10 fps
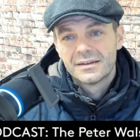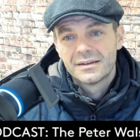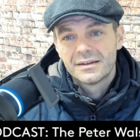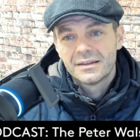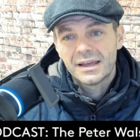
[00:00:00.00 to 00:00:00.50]

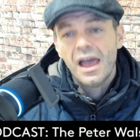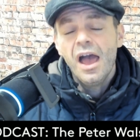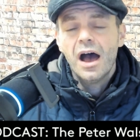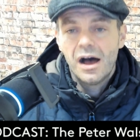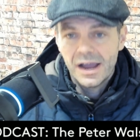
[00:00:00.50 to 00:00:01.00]
Like,
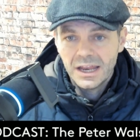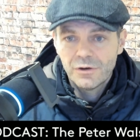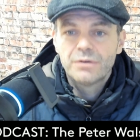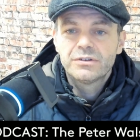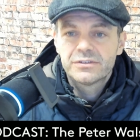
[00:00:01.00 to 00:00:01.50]
I know how
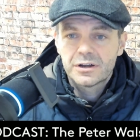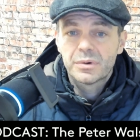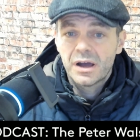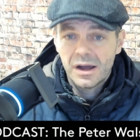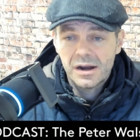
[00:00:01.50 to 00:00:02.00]
to set up a
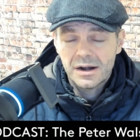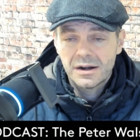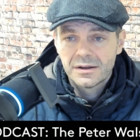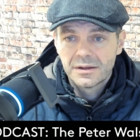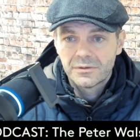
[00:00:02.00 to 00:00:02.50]
car,
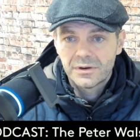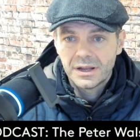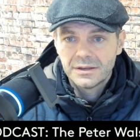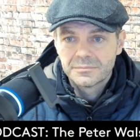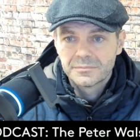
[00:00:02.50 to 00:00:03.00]
right?
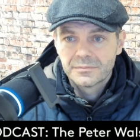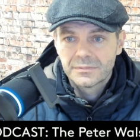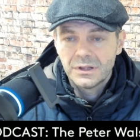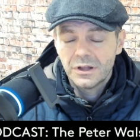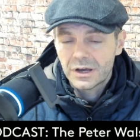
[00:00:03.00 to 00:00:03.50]

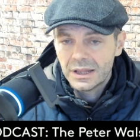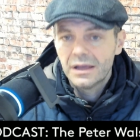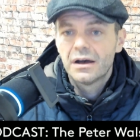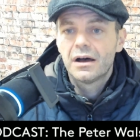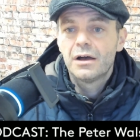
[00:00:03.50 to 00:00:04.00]
Luckily,
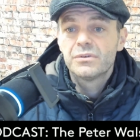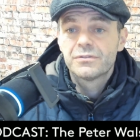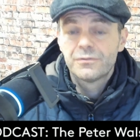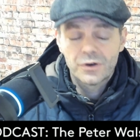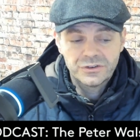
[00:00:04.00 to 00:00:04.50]
I was
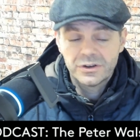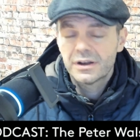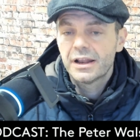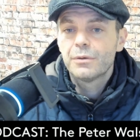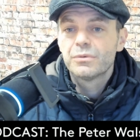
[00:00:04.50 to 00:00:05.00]
fortunate
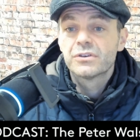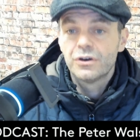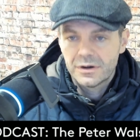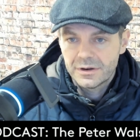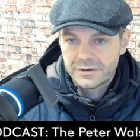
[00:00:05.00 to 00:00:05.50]
and I was good
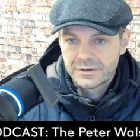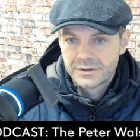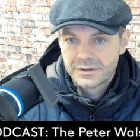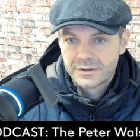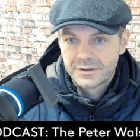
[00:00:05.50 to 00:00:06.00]
at it.
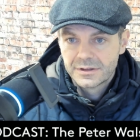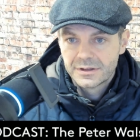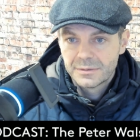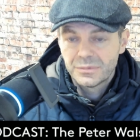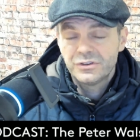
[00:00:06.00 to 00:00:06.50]

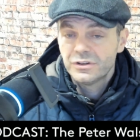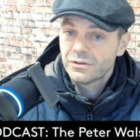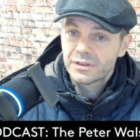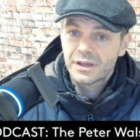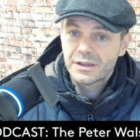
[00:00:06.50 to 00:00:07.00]
But you know the
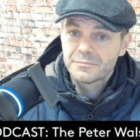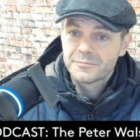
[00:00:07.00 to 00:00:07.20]
thing?